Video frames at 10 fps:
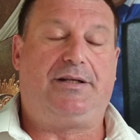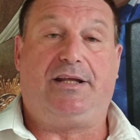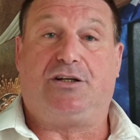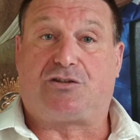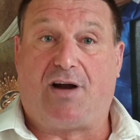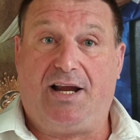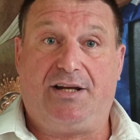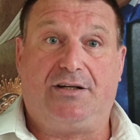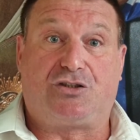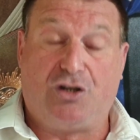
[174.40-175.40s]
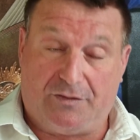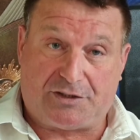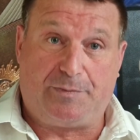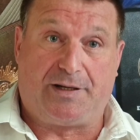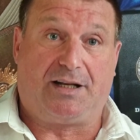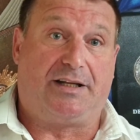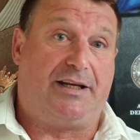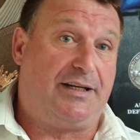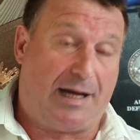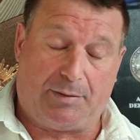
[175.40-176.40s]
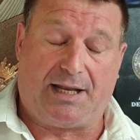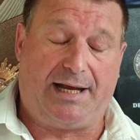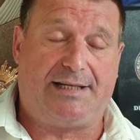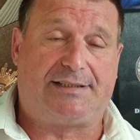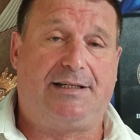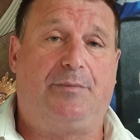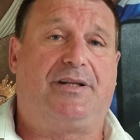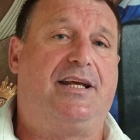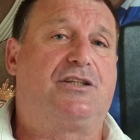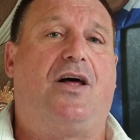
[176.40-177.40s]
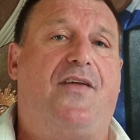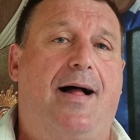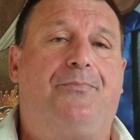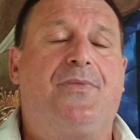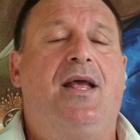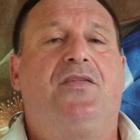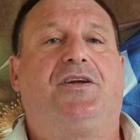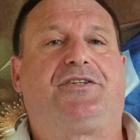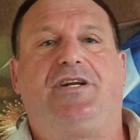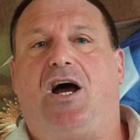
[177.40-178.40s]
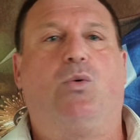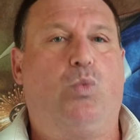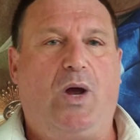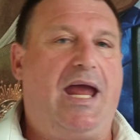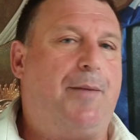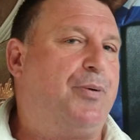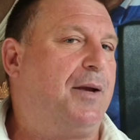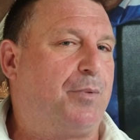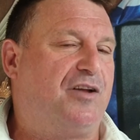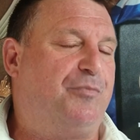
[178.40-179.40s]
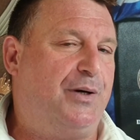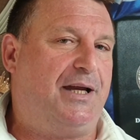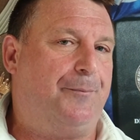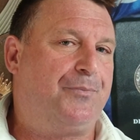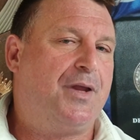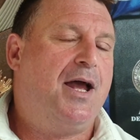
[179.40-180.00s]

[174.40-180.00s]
Australian Service Medal, the AASM and things like that denote where people have been.